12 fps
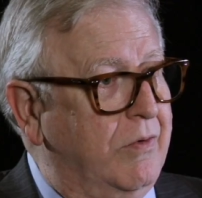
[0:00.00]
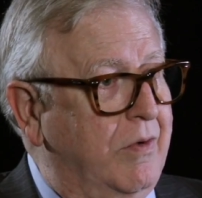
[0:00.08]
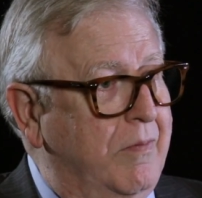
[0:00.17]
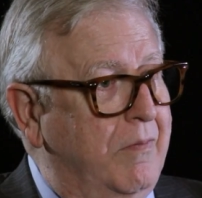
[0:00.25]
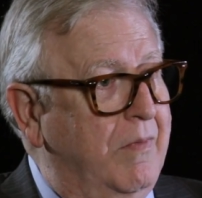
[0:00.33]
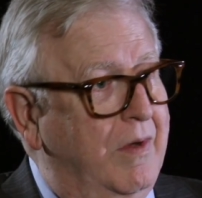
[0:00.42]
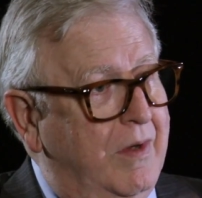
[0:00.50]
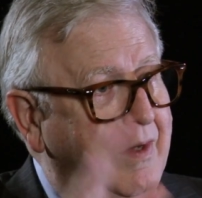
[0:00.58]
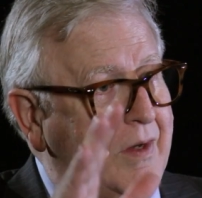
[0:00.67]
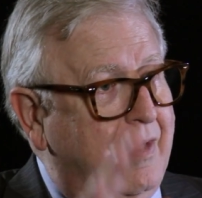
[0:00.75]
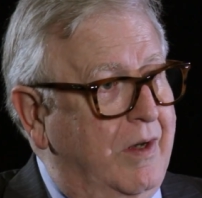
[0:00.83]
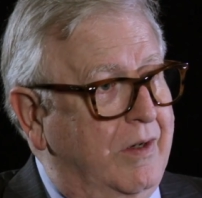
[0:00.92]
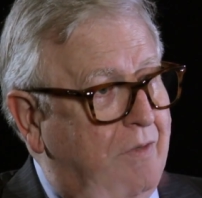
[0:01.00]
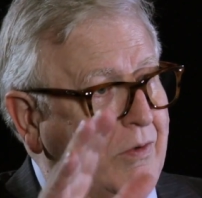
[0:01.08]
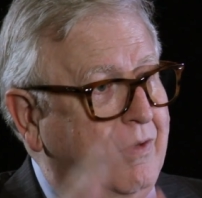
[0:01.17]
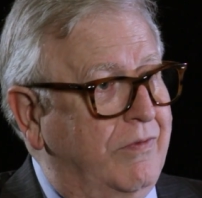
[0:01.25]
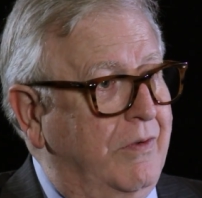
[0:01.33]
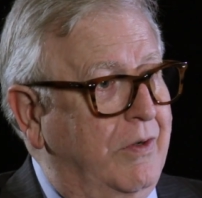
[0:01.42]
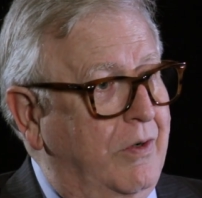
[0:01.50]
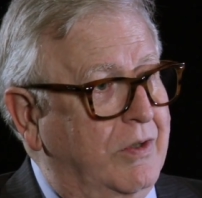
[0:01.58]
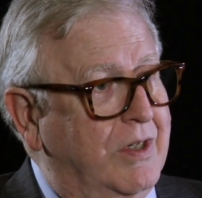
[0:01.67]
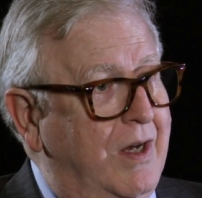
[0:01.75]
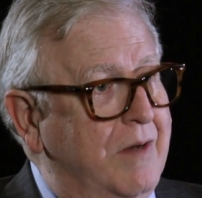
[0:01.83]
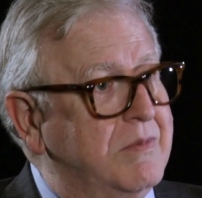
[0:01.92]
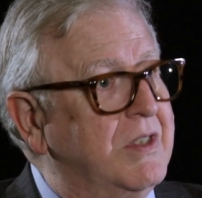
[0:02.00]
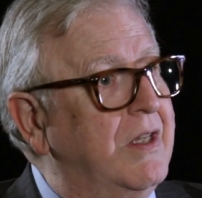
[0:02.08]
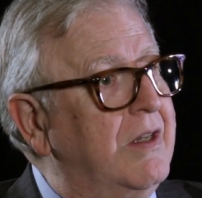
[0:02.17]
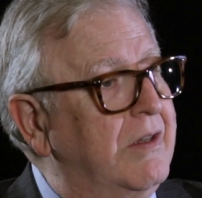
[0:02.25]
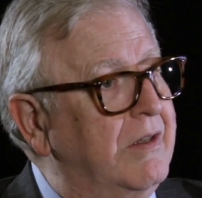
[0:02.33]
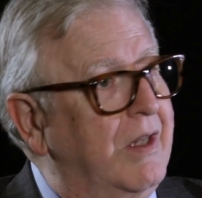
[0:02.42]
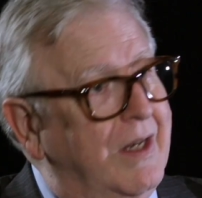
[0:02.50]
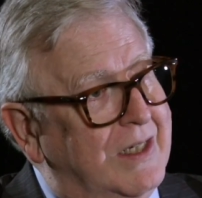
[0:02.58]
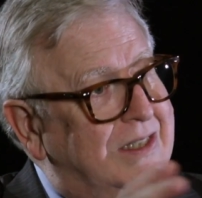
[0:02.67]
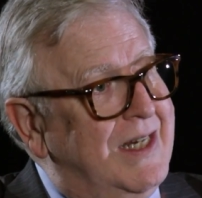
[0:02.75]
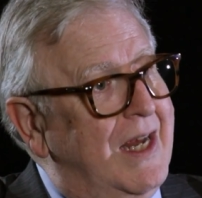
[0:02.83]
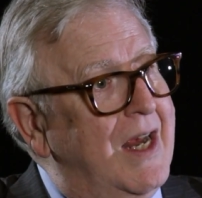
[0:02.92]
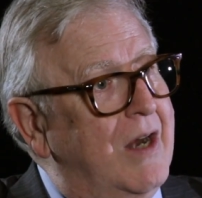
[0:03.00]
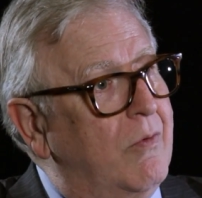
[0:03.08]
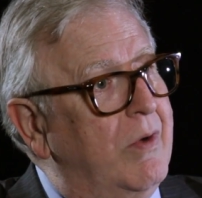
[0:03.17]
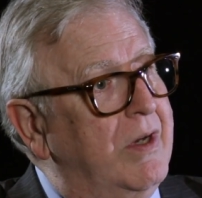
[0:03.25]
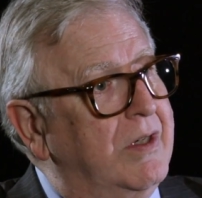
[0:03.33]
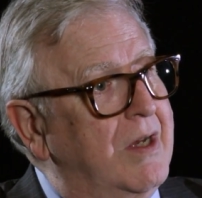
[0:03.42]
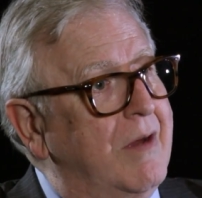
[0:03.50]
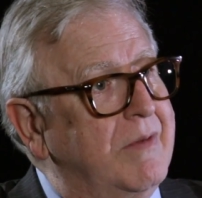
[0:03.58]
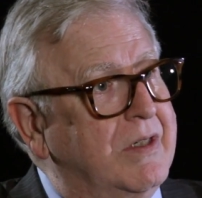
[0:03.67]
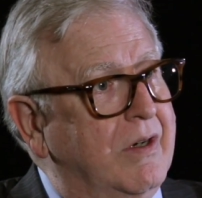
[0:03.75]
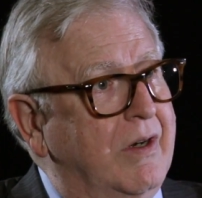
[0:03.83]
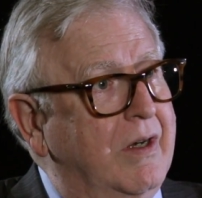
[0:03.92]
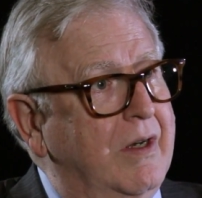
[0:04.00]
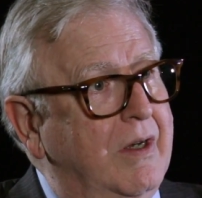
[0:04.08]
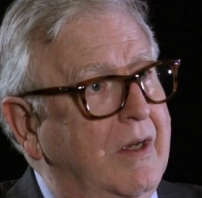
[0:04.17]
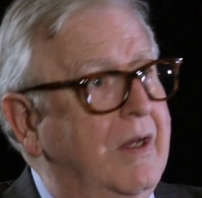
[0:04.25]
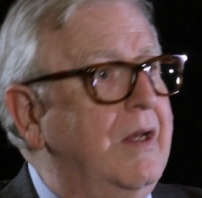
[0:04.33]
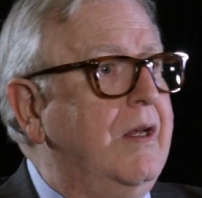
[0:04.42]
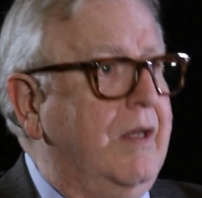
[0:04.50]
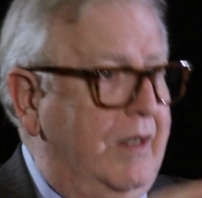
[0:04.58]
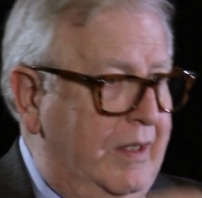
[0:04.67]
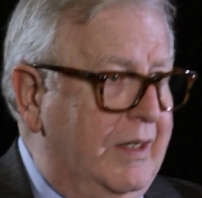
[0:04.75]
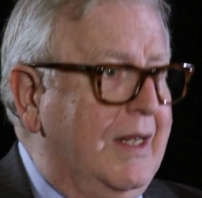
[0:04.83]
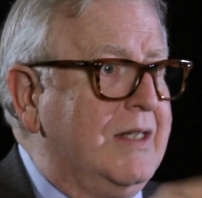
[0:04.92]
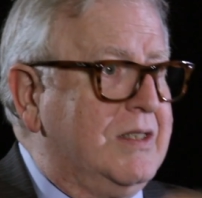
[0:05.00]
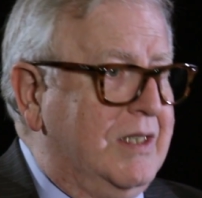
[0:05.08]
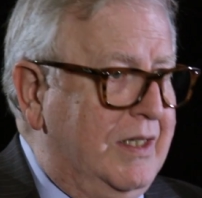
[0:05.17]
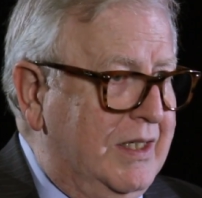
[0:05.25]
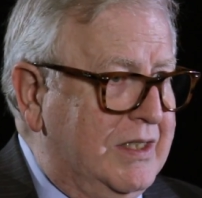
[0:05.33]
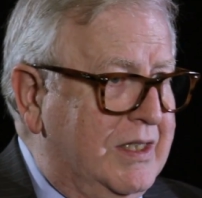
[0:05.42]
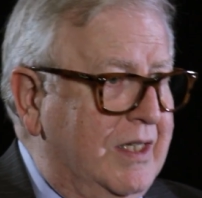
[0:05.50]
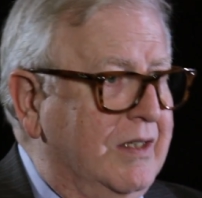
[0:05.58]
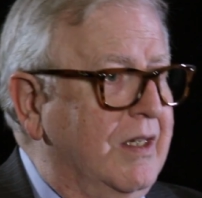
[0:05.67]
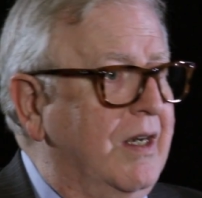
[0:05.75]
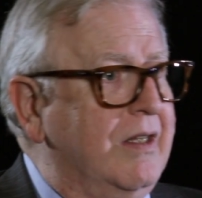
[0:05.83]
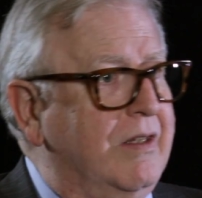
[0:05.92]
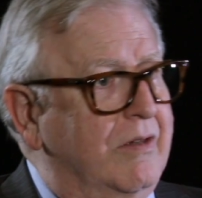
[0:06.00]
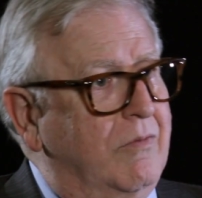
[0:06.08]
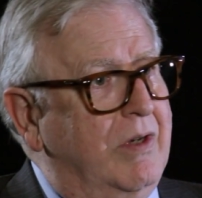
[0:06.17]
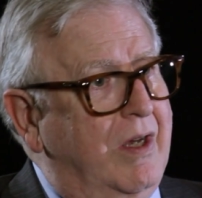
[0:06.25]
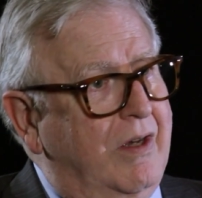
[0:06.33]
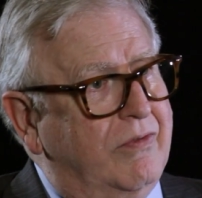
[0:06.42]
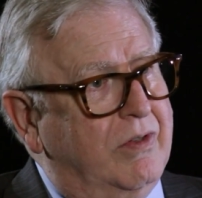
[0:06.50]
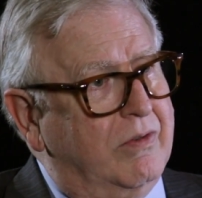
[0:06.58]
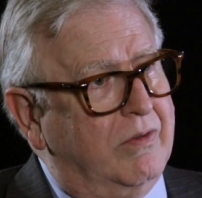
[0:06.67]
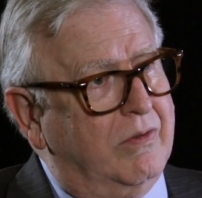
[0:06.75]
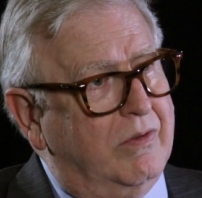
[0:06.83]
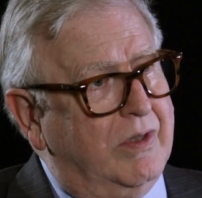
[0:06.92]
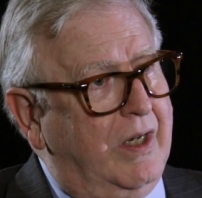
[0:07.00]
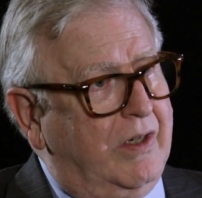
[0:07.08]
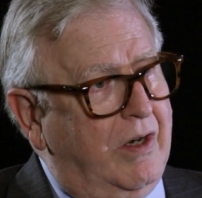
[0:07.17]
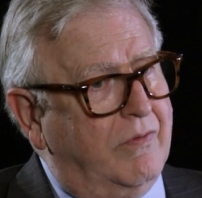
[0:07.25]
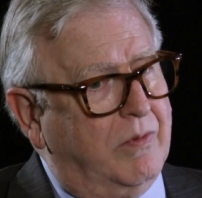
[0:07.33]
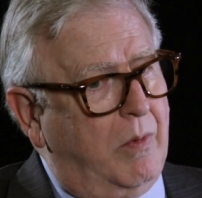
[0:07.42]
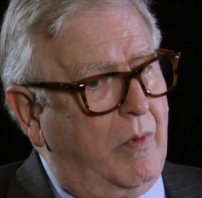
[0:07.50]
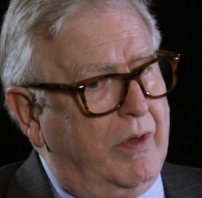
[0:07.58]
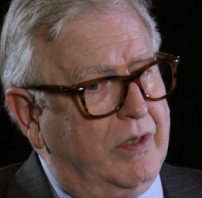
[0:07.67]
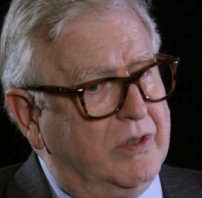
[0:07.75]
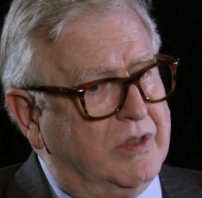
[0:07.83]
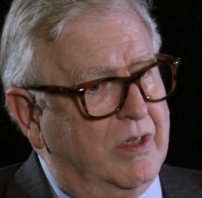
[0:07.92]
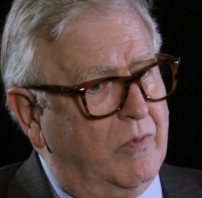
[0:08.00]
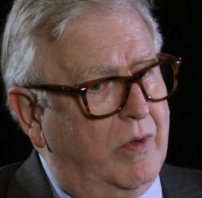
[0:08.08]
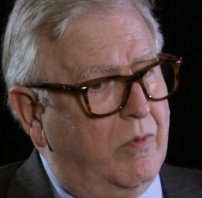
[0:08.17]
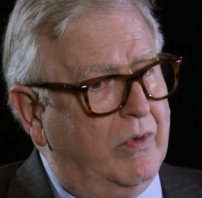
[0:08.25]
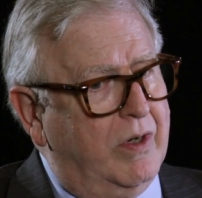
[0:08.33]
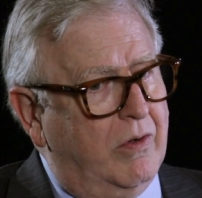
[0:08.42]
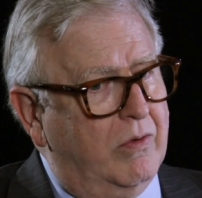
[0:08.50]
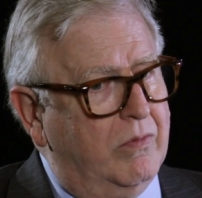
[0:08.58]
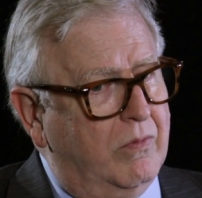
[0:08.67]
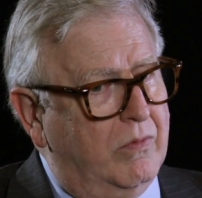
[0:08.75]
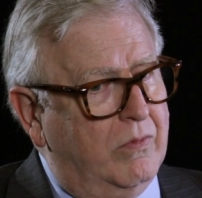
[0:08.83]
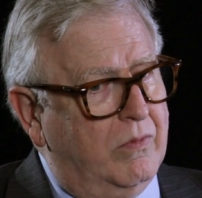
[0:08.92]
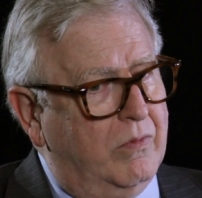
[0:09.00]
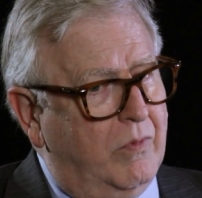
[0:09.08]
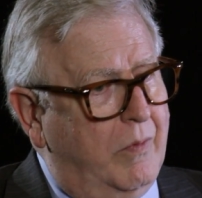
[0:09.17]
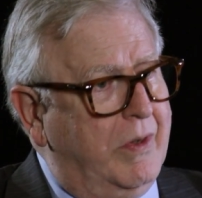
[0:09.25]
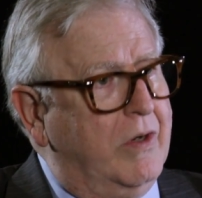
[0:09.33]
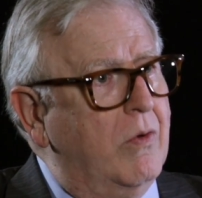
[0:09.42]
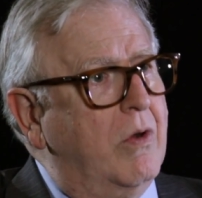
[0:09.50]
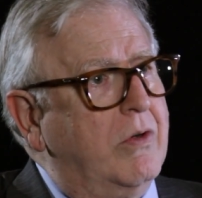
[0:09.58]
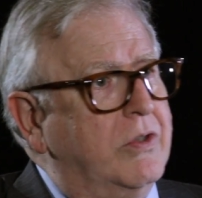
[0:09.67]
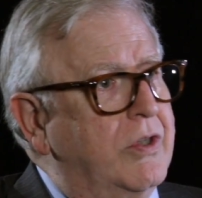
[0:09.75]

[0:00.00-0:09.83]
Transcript: or an alert from the New York Times, and then the next day I read commentary. And that's the next thing that I think we have to get comfortable with, is that we will know, when we no longer